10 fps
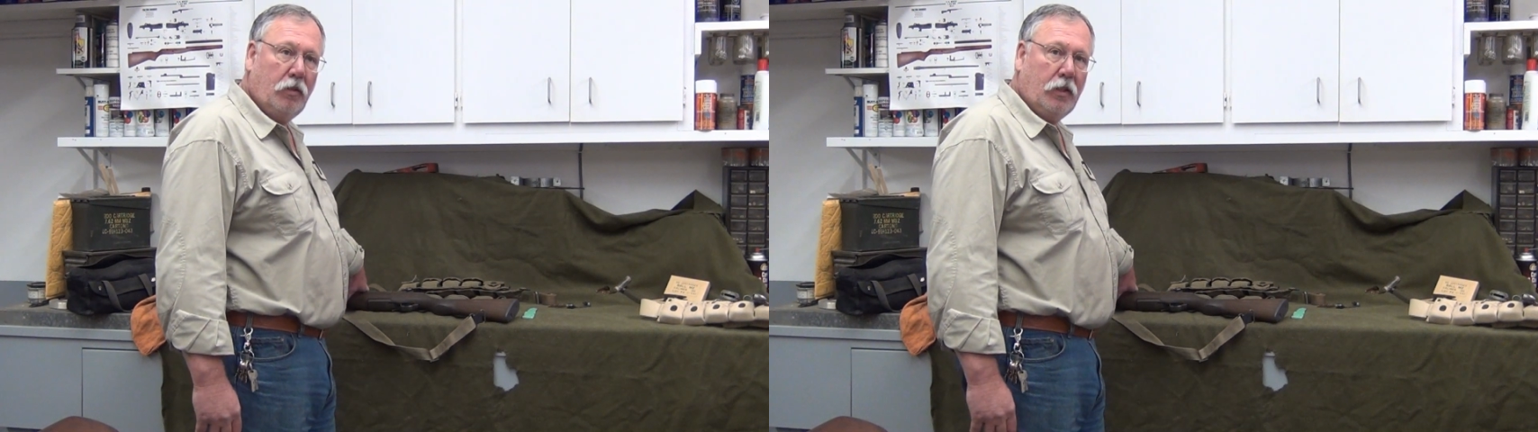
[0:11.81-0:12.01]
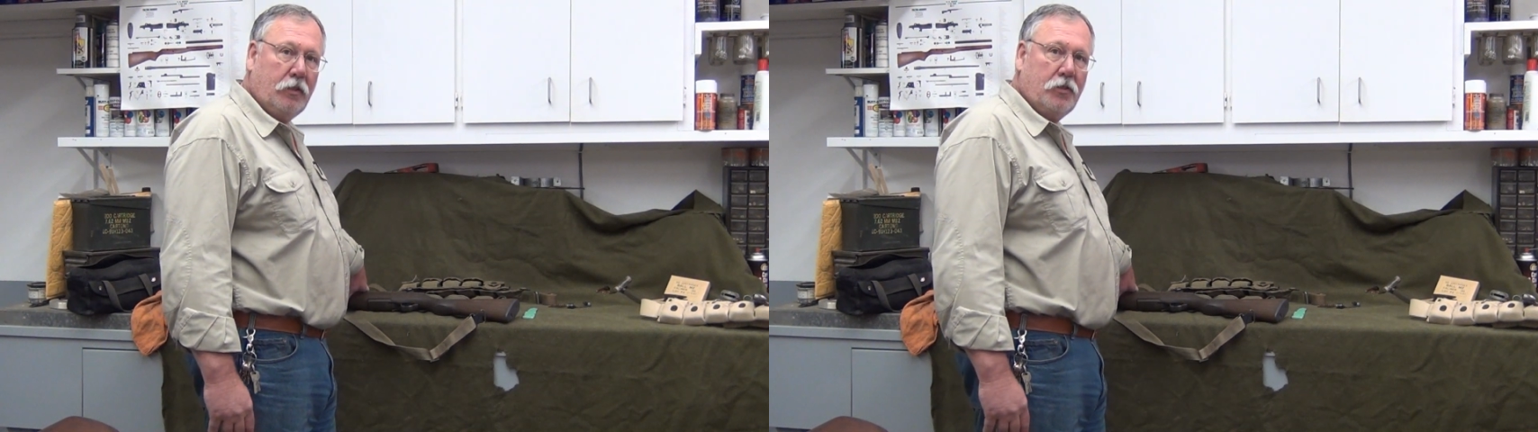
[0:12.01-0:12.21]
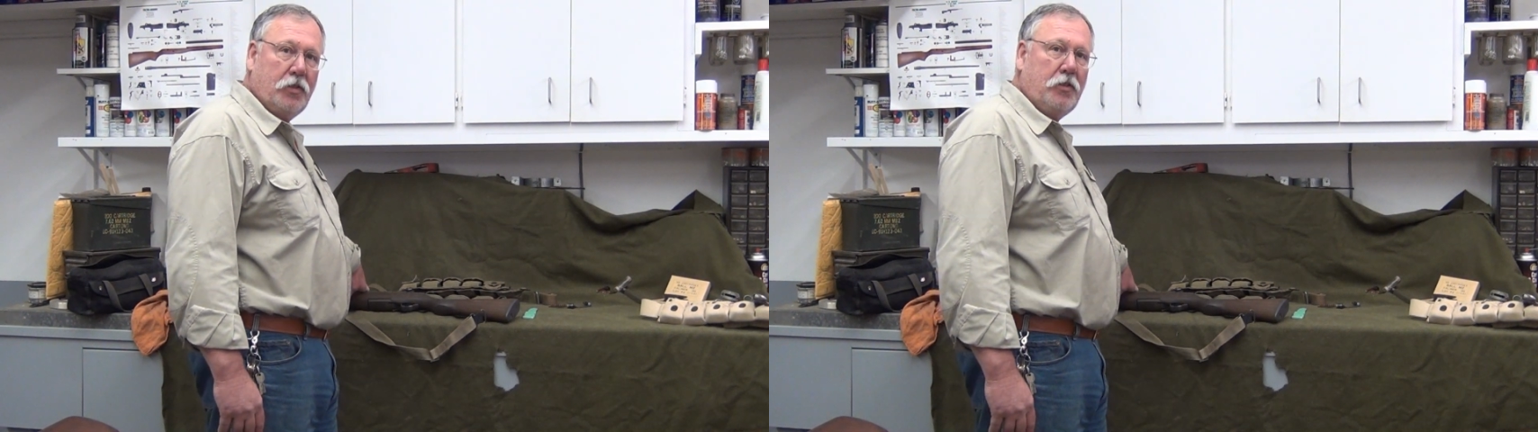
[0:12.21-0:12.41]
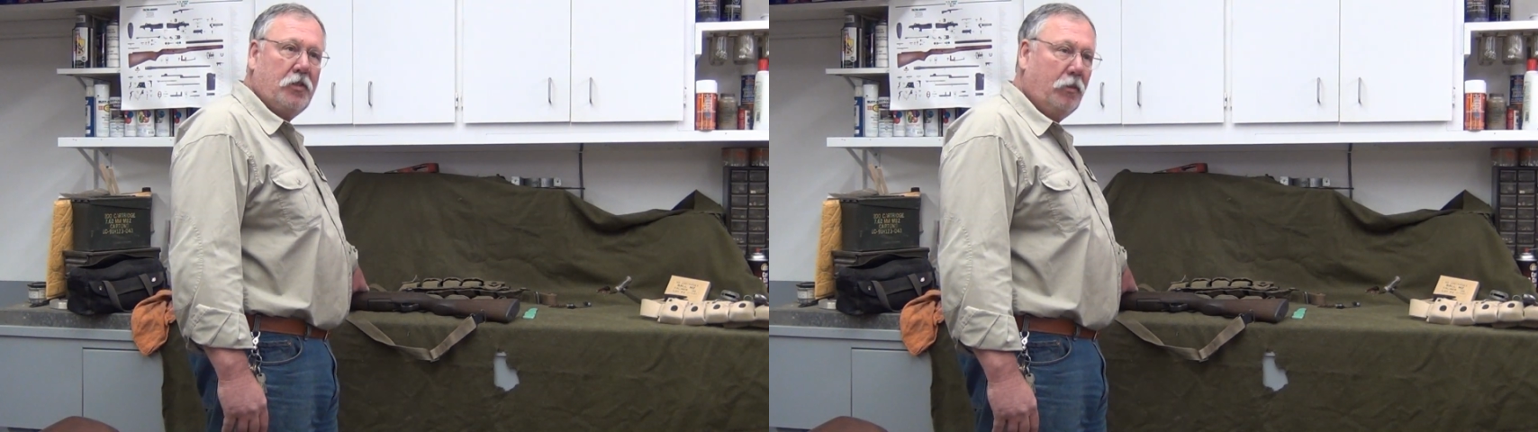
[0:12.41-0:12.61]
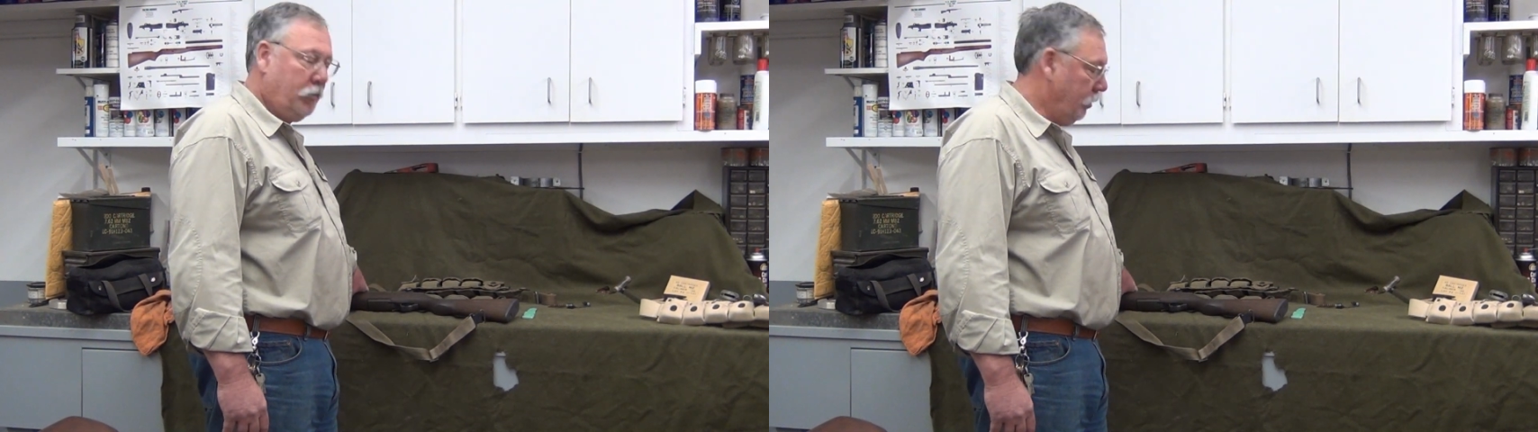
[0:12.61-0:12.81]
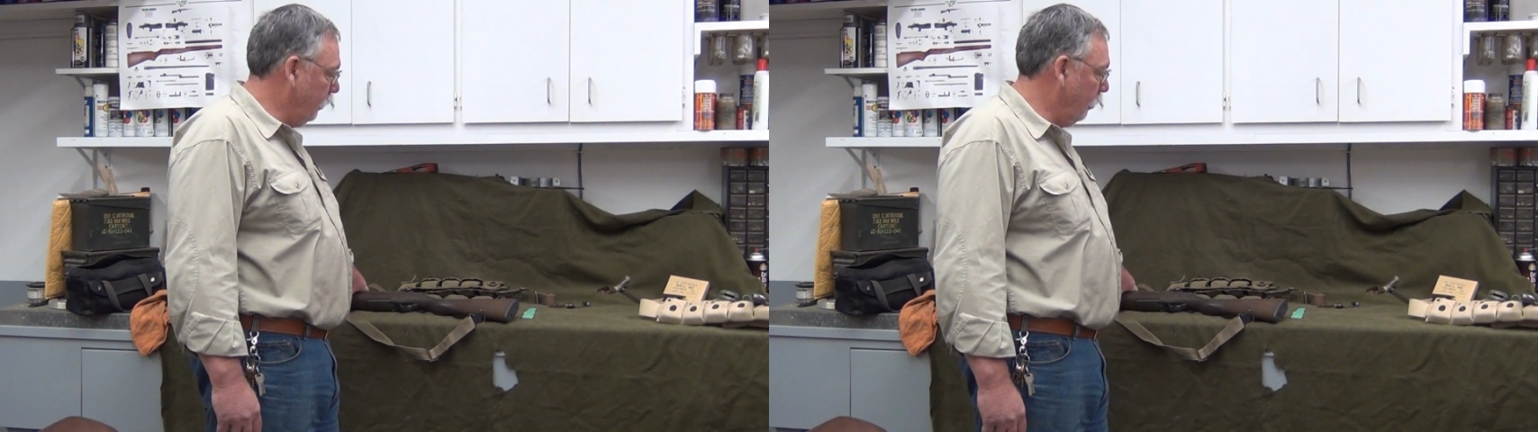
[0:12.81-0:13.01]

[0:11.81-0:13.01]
You'd like to see something